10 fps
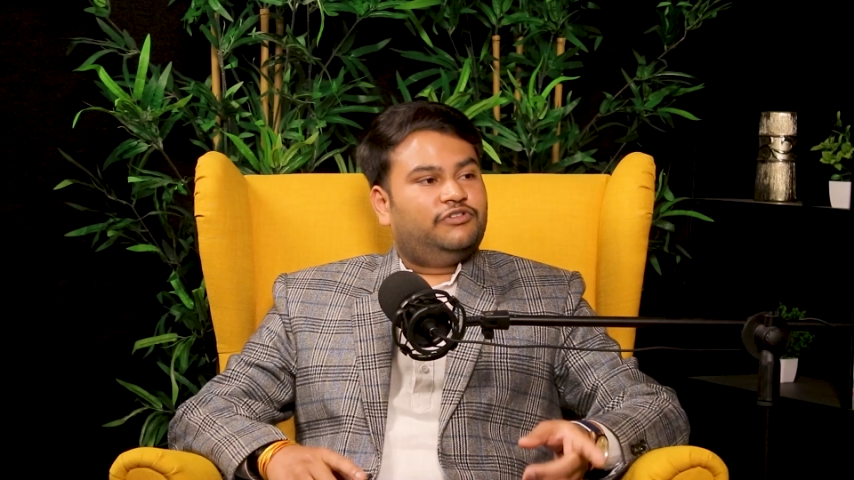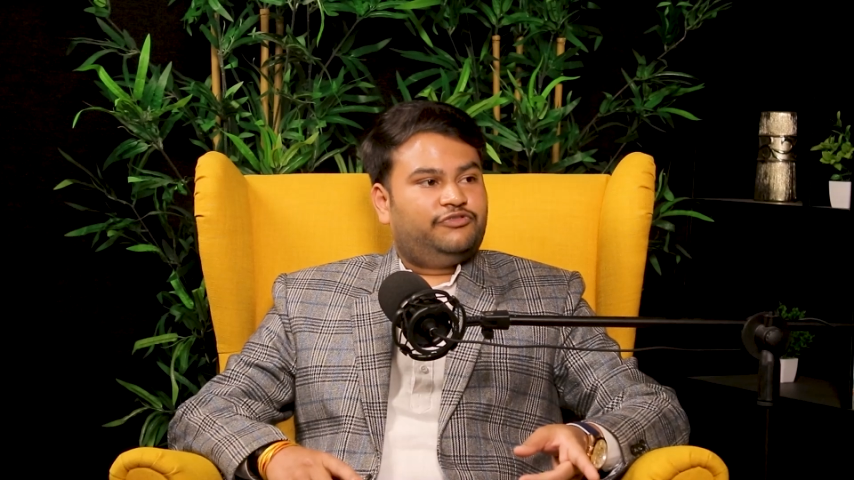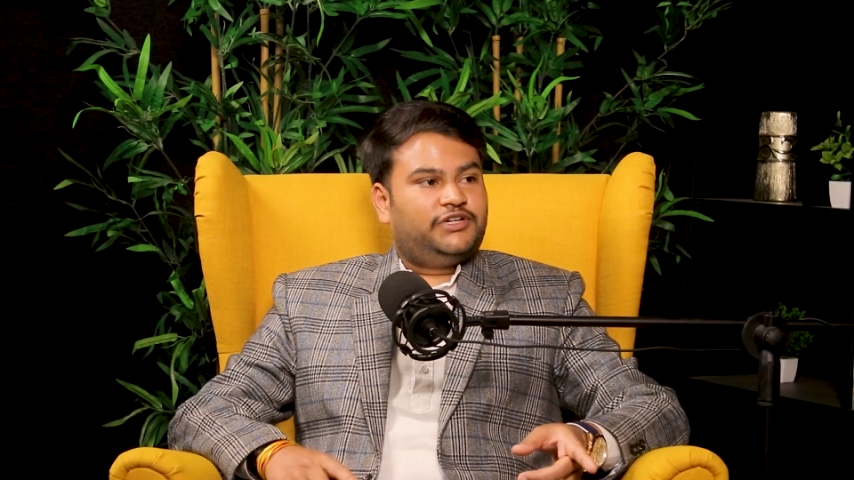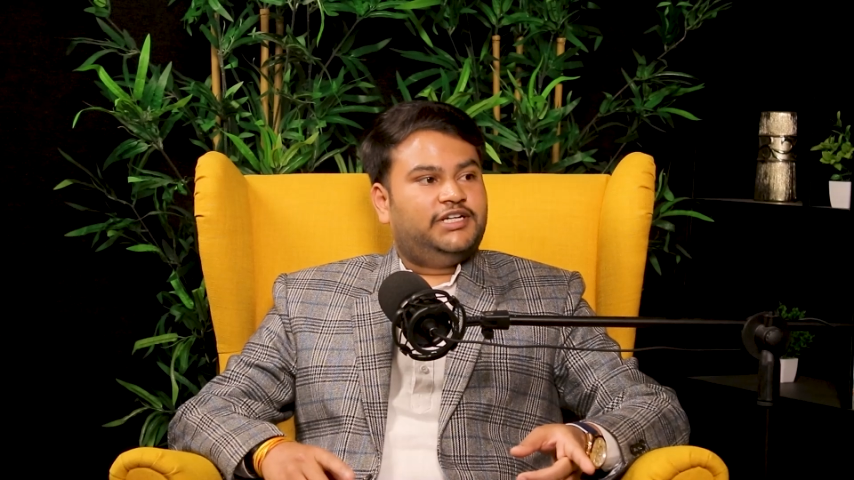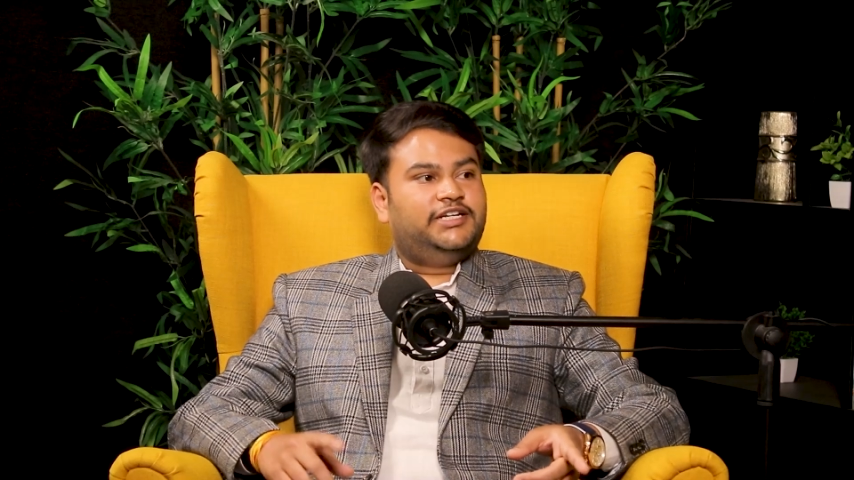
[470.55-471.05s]

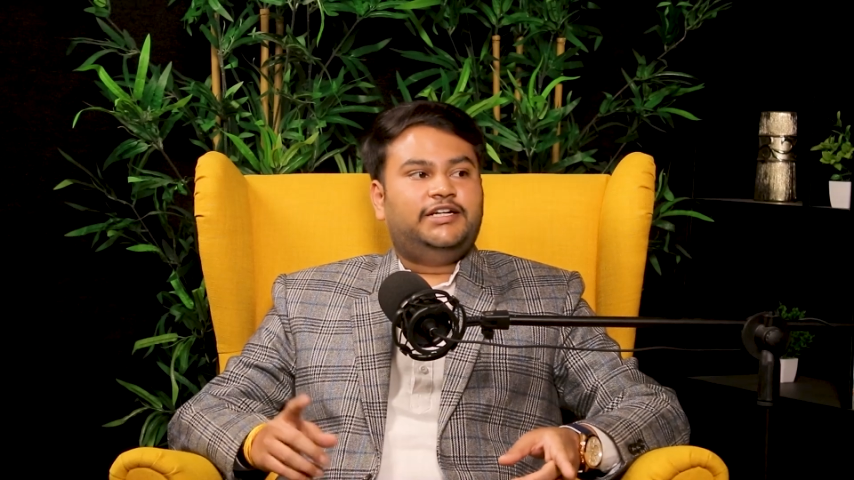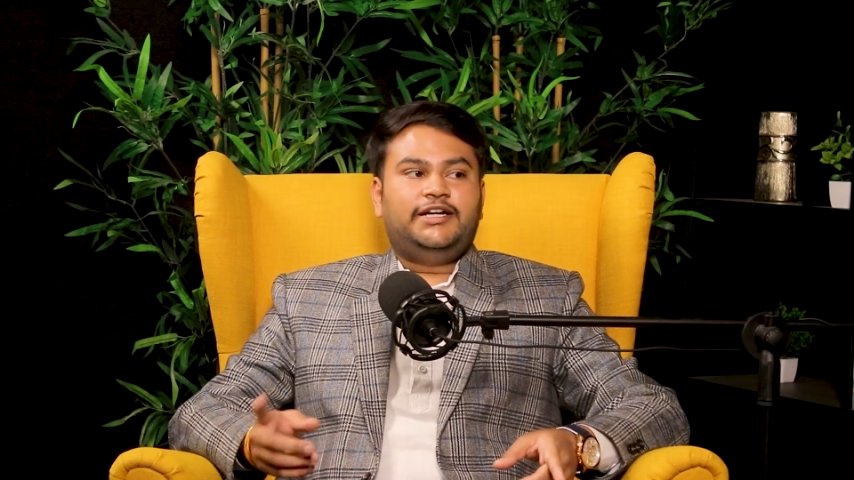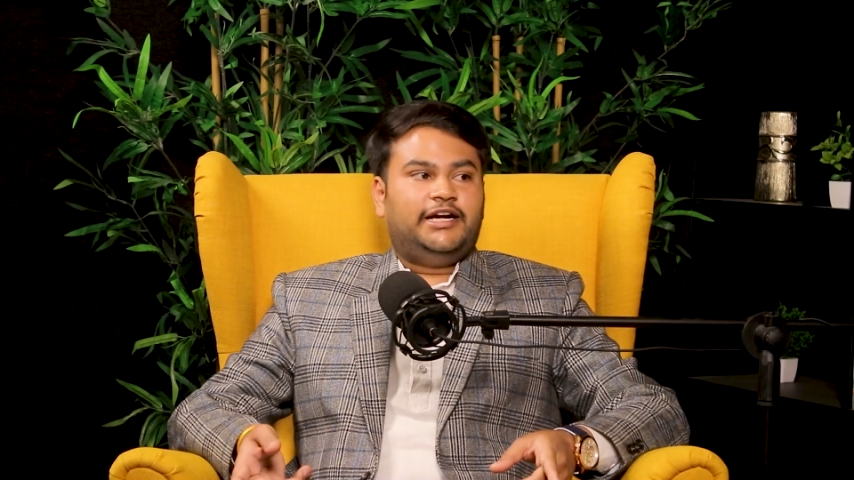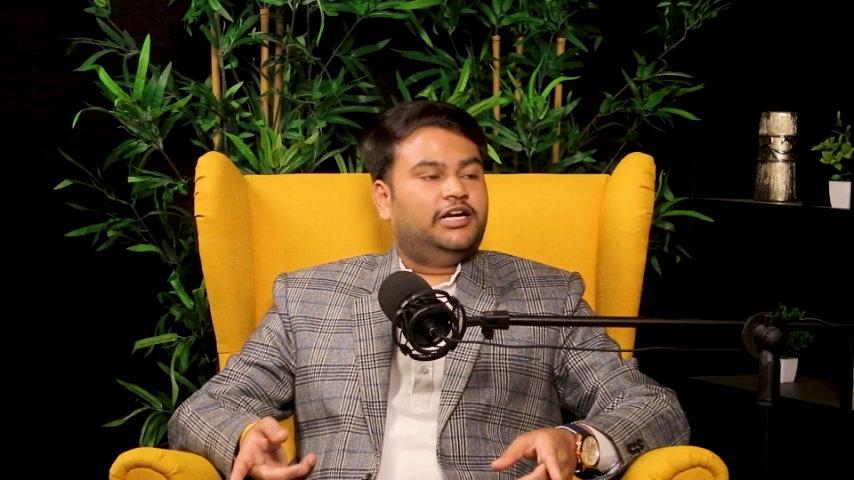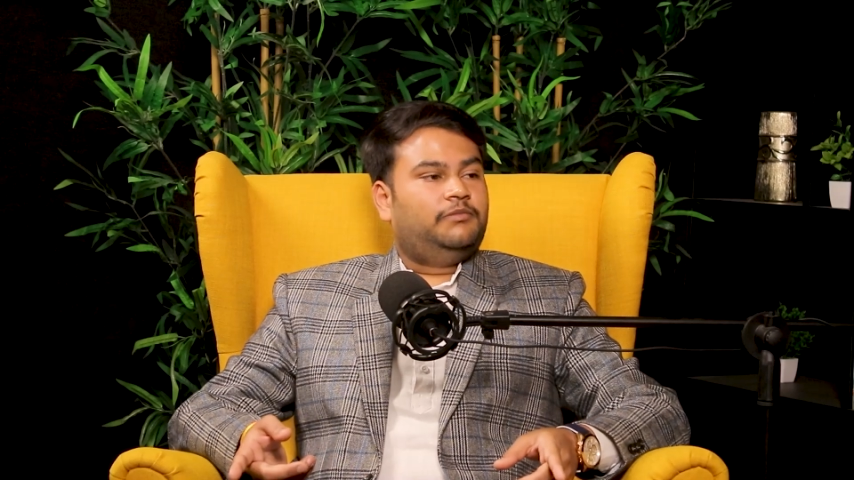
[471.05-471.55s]
front end
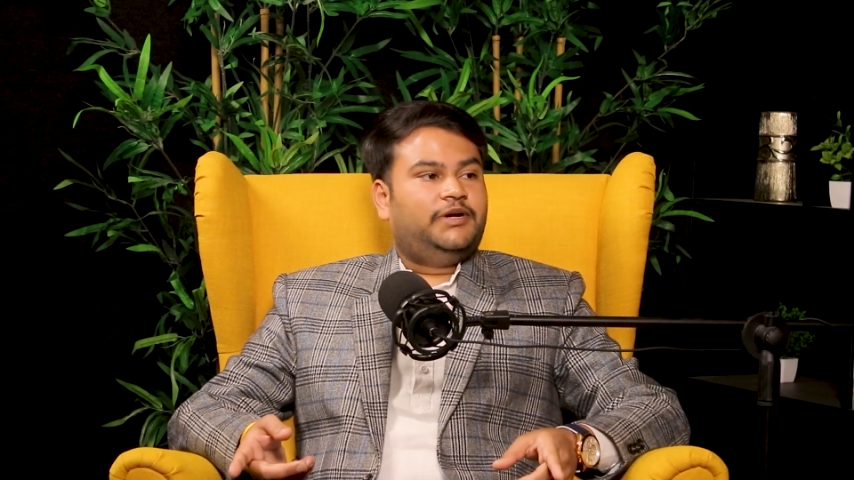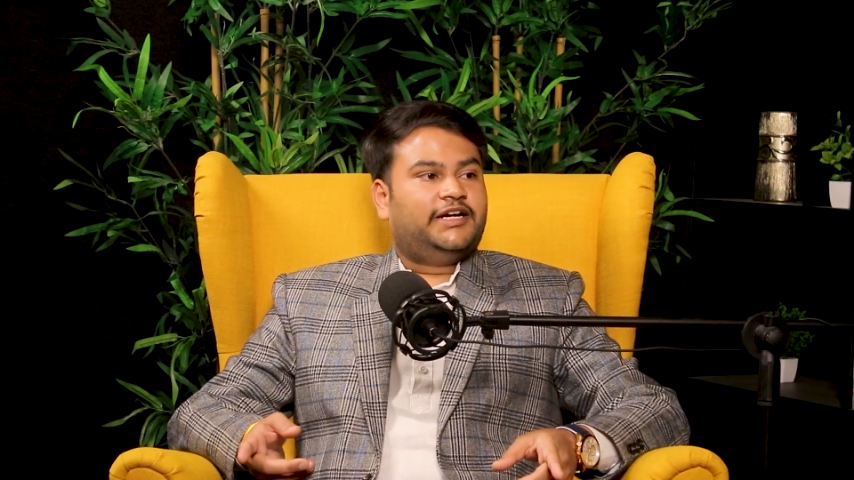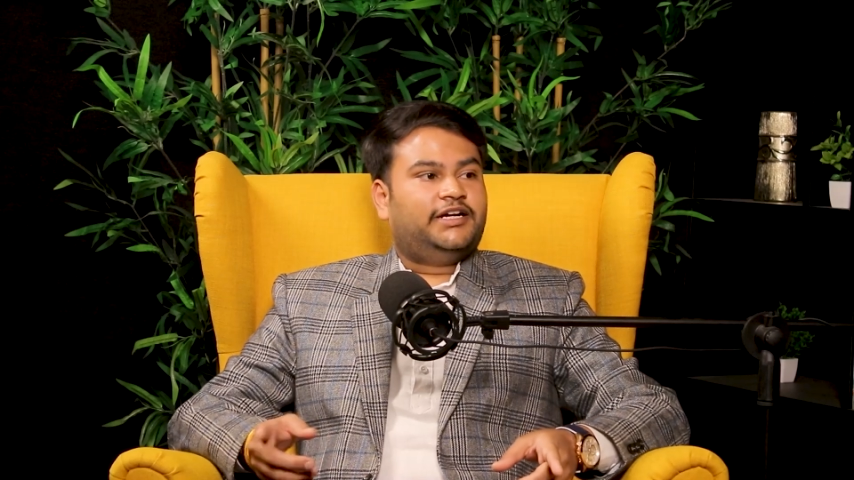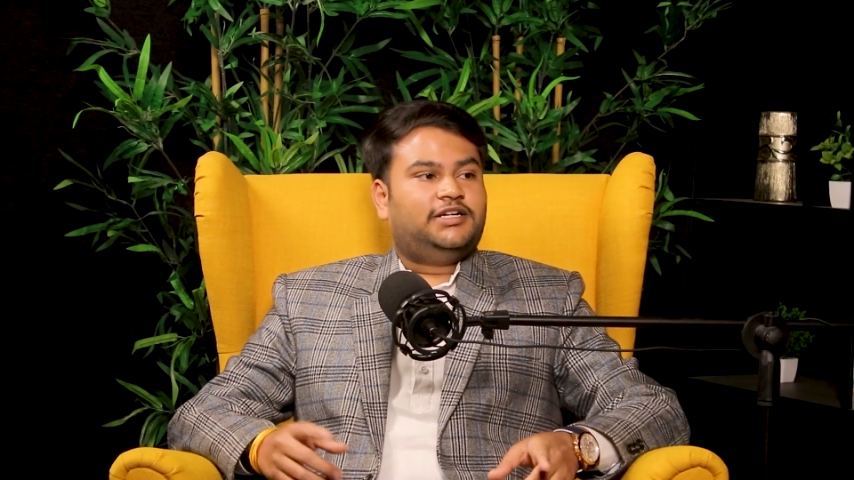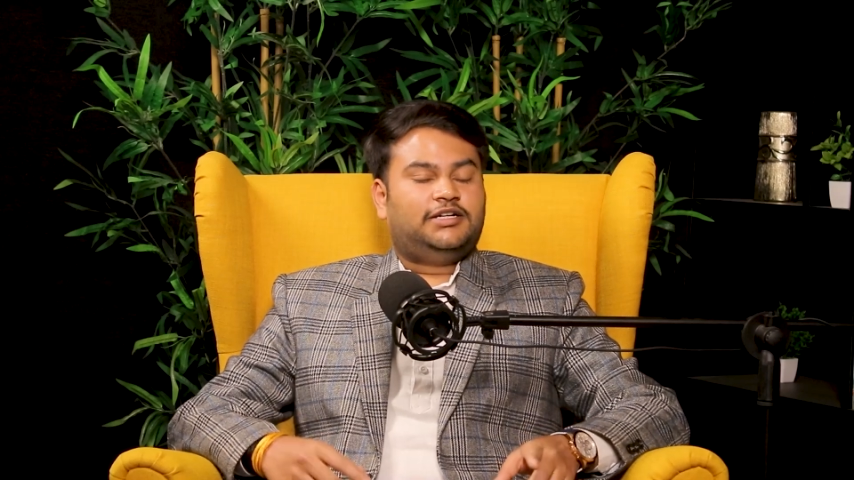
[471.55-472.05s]
and a
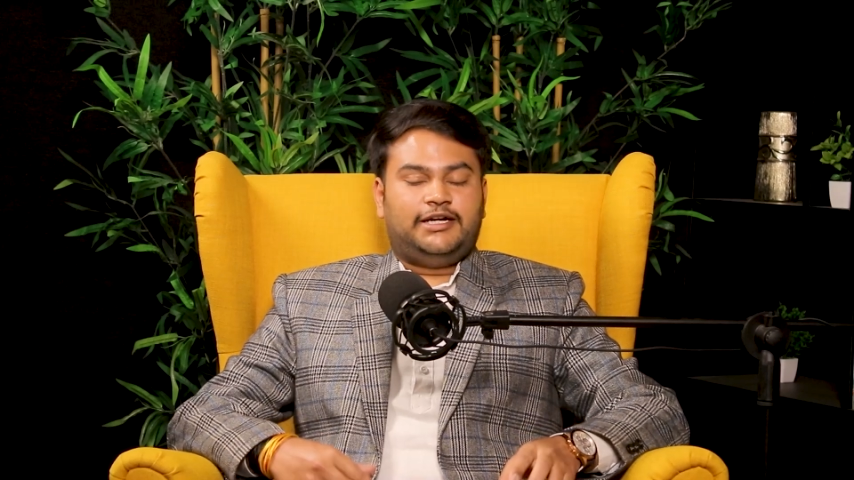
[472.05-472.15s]
backend,